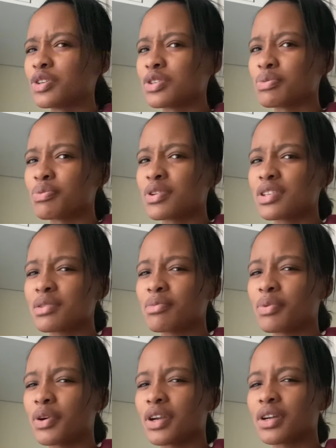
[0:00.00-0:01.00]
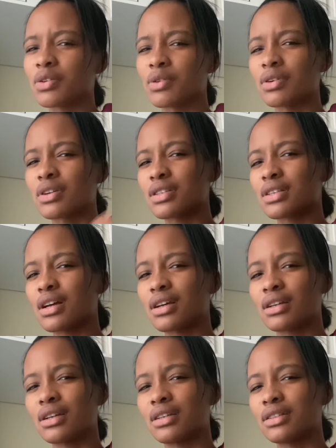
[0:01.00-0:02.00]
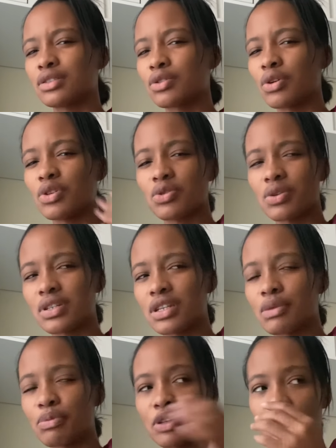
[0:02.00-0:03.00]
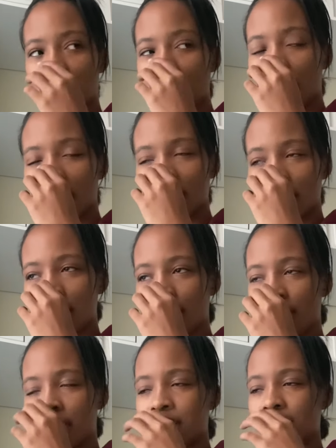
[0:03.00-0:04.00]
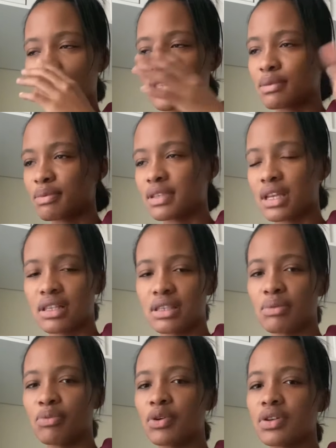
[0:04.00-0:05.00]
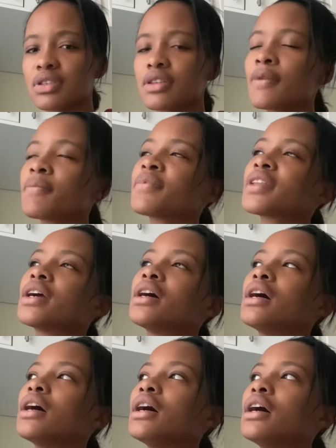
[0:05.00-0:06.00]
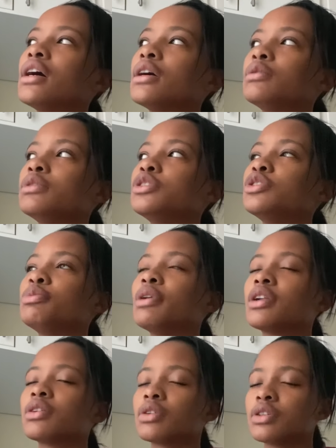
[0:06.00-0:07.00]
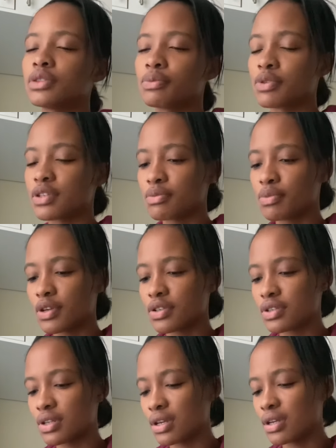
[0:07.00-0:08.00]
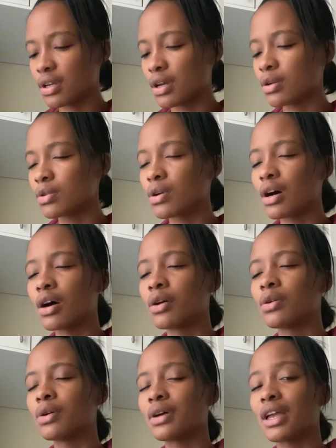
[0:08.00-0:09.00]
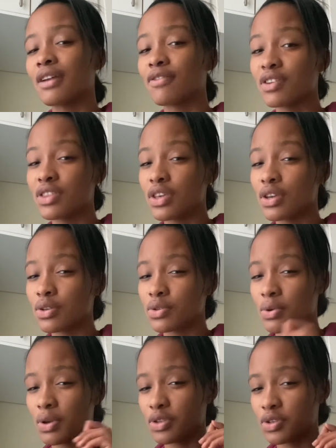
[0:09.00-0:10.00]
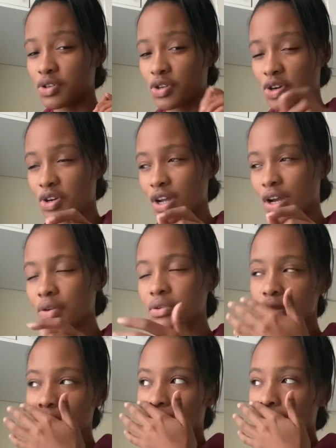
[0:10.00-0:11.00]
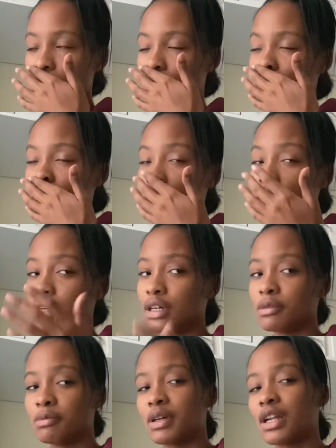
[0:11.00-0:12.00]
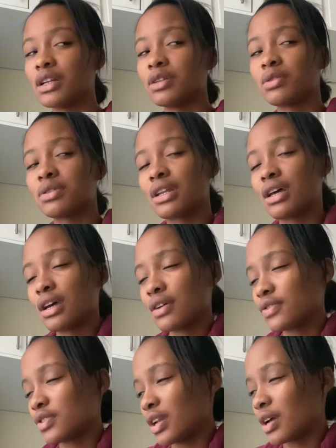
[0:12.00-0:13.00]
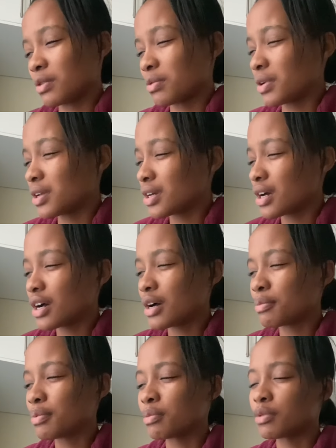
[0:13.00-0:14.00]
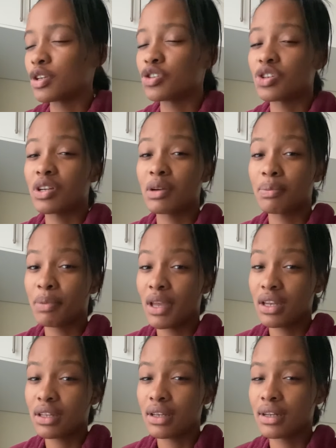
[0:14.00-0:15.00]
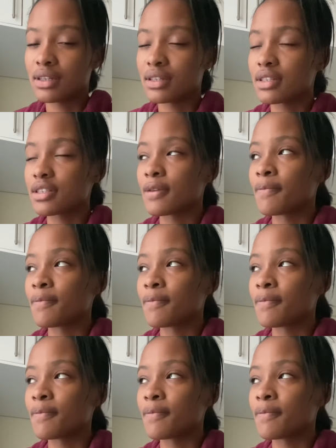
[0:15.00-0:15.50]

to prison break. Orisang is going to attend a birthday party, but that's besides the point. We do plan on going to prison break today. I don't know how everything is going to turn out, but I know that I have to like wake up, I'm gonna drink painkillers,